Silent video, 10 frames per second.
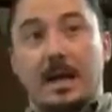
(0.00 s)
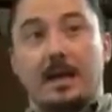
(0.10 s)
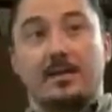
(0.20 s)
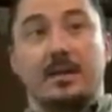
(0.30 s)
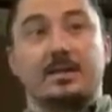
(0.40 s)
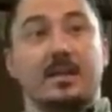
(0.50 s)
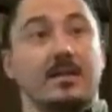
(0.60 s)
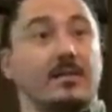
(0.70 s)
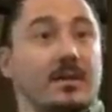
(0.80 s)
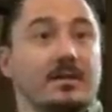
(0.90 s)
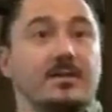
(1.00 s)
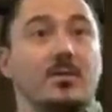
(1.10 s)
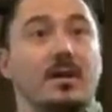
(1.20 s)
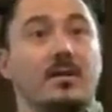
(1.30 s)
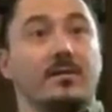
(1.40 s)
and they said if it's
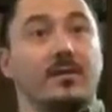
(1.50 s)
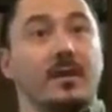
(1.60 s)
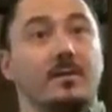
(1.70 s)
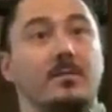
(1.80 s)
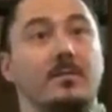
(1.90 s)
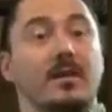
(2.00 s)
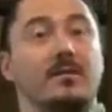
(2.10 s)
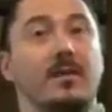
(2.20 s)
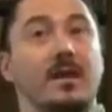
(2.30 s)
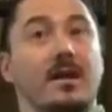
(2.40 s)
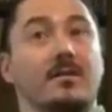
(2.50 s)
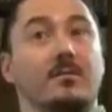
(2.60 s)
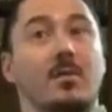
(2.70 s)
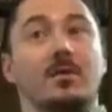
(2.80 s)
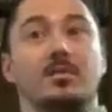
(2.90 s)
quicker for them if they
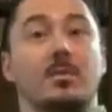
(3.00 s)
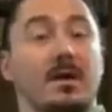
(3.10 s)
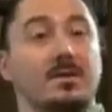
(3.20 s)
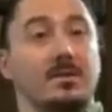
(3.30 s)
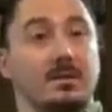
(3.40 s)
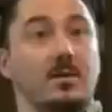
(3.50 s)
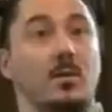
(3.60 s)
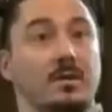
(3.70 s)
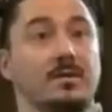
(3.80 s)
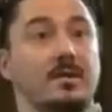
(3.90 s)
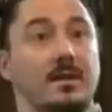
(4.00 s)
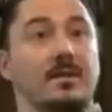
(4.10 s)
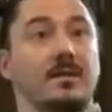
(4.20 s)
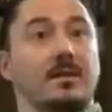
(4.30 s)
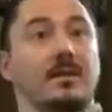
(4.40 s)
have multiple patients at one
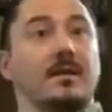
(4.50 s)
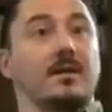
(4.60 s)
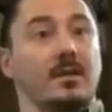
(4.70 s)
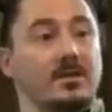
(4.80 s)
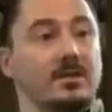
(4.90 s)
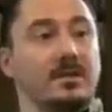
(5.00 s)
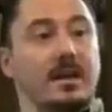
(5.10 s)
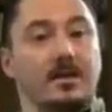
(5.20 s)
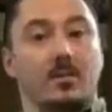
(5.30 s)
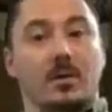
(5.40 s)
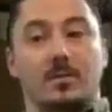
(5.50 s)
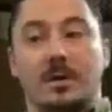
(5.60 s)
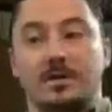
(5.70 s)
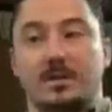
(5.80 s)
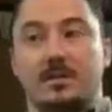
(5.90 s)
scene, they just take one
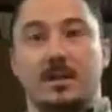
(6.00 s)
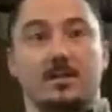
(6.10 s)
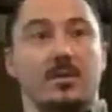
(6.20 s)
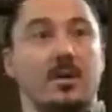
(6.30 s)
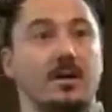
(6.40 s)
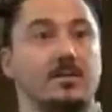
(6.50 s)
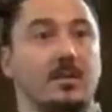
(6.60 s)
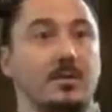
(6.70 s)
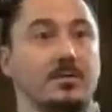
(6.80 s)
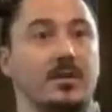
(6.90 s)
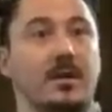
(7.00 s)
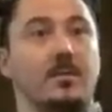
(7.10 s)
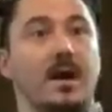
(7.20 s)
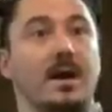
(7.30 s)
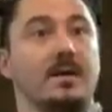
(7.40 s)
patient, take him to the hospital, and
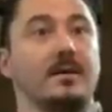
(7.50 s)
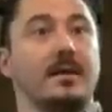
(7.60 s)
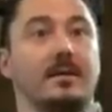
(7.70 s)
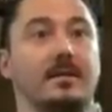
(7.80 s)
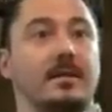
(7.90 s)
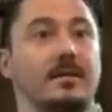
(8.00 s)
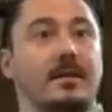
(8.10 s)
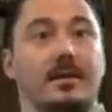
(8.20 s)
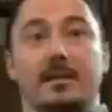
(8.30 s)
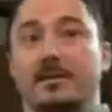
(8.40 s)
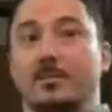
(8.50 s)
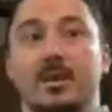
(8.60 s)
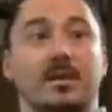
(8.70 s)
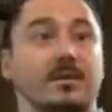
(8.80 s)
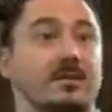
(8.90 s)
drive back. And
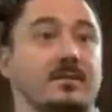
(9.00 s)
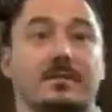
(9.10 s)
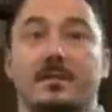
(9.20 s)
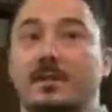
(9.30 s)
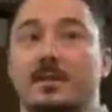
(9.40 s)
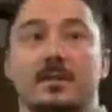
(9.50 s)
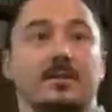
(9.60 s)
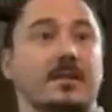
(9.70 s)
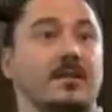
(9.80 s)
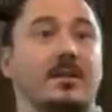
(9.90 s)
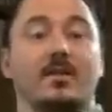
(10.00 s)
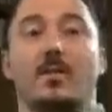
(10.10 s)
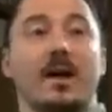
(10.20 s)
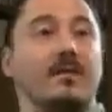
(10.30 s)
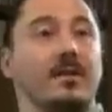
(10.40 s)
because they said they
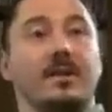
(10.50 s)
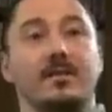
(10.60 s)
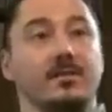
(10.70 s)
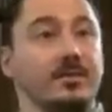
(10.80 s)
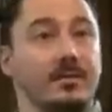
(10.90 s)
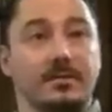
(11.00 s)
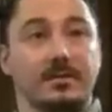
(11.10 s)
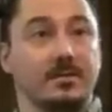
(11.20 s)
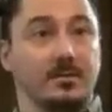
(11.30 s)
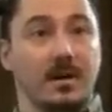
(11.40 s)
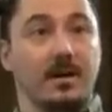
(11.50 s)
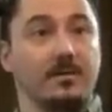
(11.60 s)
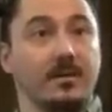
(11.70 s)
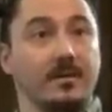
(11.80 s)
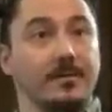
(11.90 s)
don't have any other services
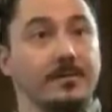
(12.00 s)
around.